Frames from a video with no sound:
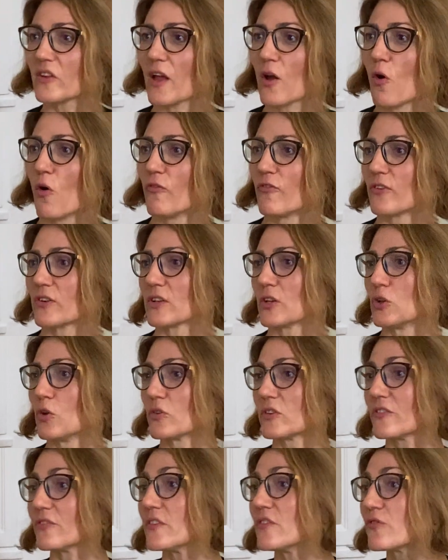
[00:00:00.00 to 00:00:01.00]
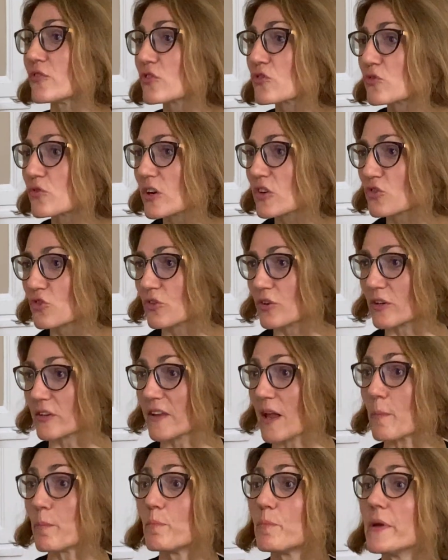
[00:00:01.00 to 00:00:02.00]
they offered a lot of infrastructure,
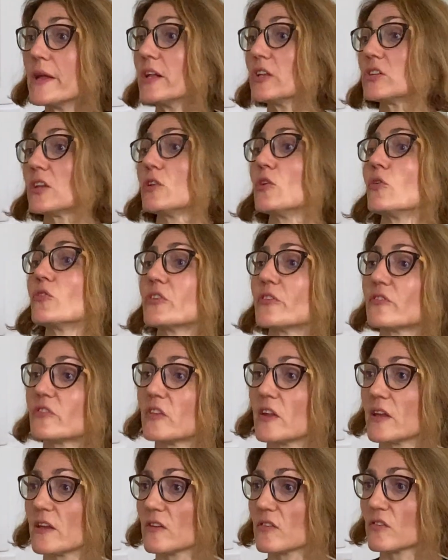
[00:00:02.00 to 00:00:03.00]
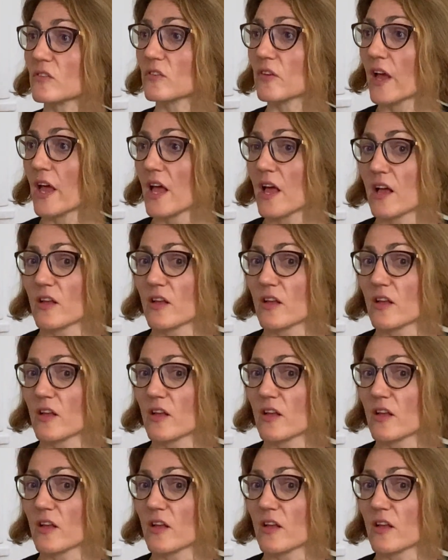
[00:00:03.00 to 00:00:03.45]
they built a lot of things.